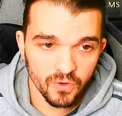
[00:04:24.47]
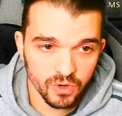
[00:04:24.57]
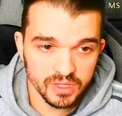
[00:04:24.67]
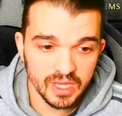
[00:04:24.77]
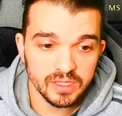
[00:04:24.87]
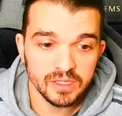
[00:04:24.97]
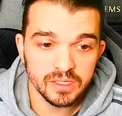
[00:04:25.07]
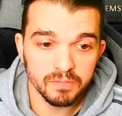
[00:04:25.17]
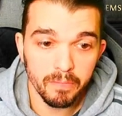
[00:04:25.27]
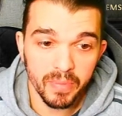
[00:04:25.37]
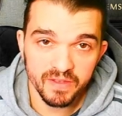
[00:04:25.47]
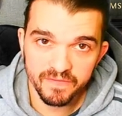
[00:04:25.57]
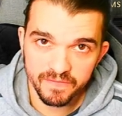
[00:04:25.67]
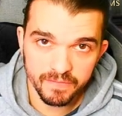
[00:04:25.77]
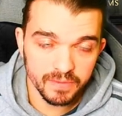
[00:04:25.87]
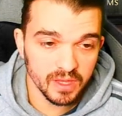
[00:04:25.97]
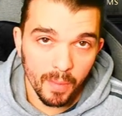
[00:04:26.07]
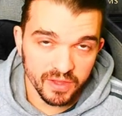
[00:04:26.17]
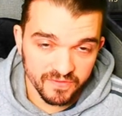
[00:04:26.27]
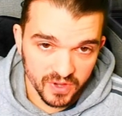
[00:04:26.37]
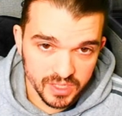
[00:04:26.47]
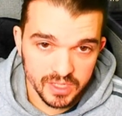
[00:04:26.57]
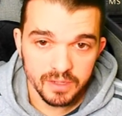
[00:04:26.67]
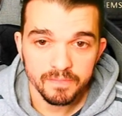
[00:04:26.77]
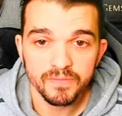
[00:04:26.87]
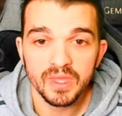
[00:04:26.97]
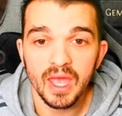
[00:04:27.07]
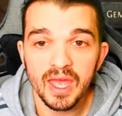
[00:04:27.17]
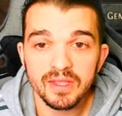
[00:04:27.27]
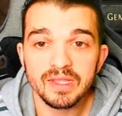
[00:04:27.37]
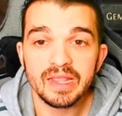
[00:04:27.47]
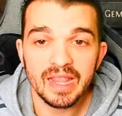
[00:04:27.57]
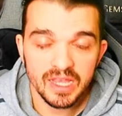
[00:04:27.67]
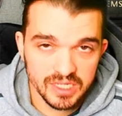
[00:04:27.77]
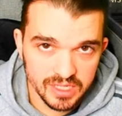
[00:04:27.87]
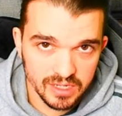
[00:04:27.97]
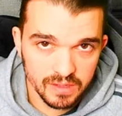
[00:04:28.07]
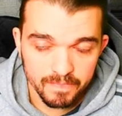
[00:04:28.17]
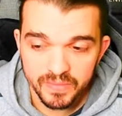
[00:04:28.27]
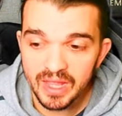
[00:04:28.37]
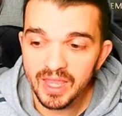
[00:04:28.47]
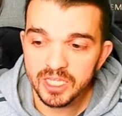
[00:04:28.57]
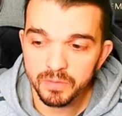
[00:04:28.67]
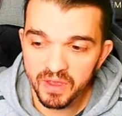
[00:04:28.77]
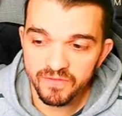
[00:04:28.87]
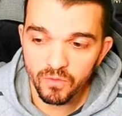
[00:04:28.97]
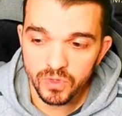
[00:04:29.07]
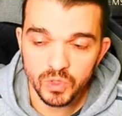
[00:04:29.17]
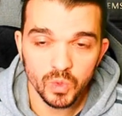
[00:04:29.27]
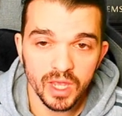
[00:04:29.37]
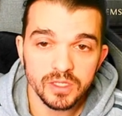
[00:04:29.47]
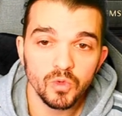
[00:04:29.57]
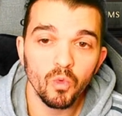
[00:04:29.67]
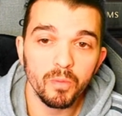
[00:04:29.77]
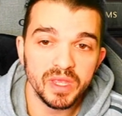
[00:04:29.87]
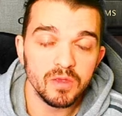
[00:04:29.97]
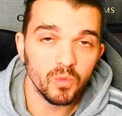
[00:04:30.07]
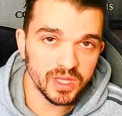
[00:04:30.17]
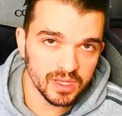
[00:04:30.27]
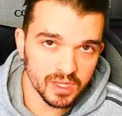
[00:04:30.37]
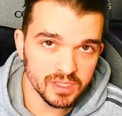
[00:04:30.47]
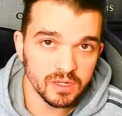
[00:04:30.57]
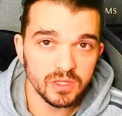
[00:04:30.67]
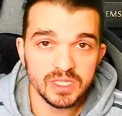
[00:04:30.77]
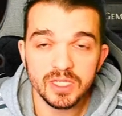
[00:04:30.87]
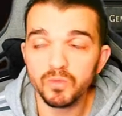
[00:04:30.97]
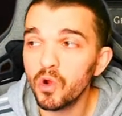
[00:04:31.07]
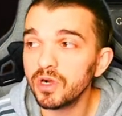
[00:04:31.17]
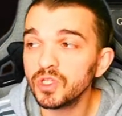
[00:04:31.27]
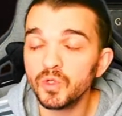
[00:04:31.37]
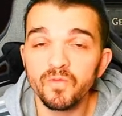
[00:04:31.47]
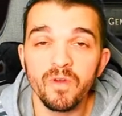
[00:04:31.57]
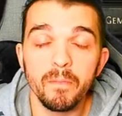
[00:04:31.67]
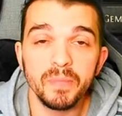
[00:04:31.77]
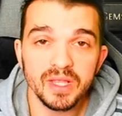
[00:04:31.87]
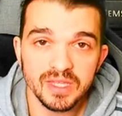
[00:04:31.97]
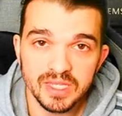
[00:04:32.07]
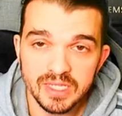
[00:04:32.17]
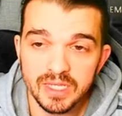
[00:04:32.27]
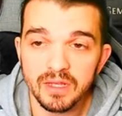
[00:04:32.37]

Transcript: for that buff, the Combat Frenzy, and lastly, the last buff you want to get will be Wind Dancer. This is more a survivability